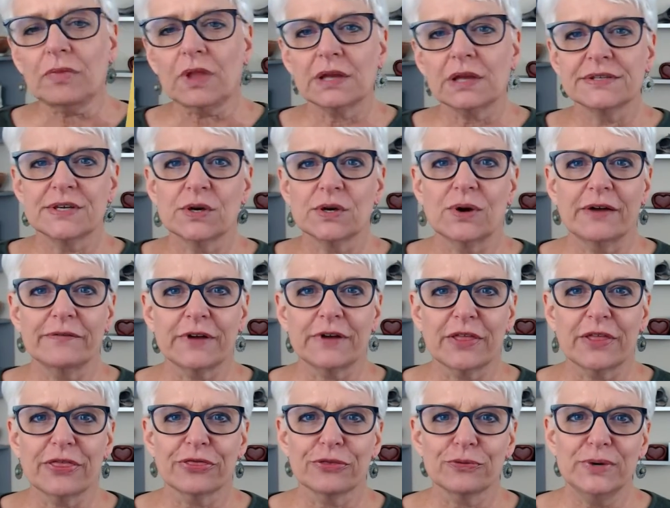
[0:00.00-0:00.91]
So I've
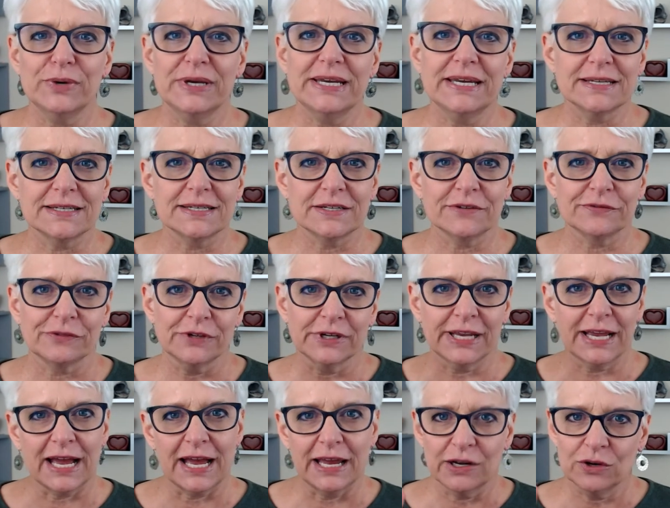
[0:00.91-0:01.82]
got 3 different
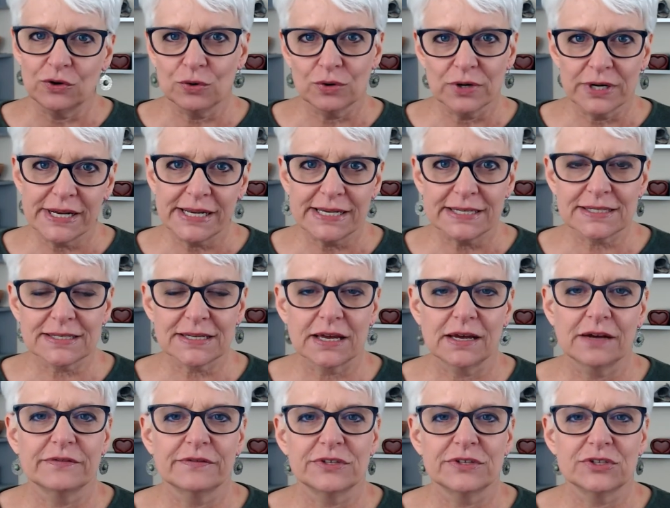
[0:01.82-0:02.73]
categories
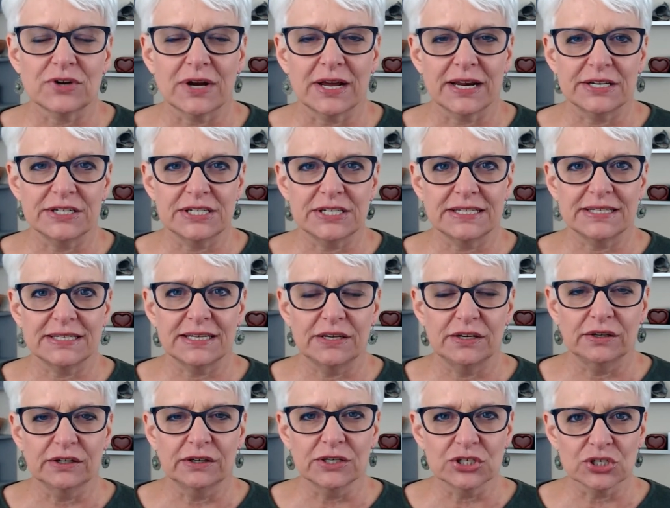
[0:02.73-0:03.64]
of strategies that
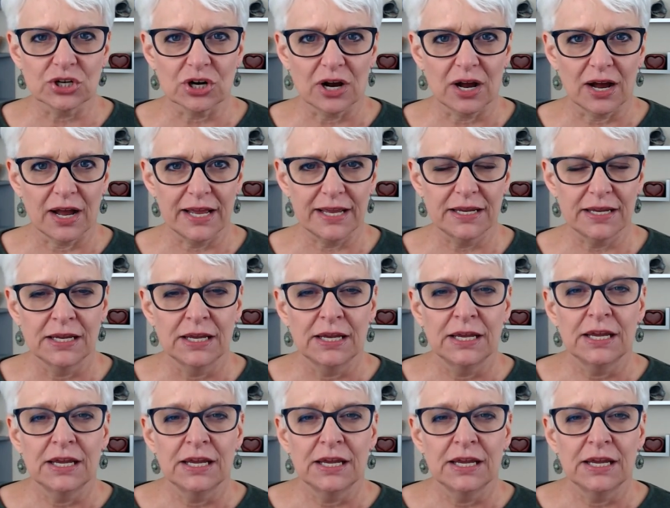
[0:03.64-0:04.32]
you can try.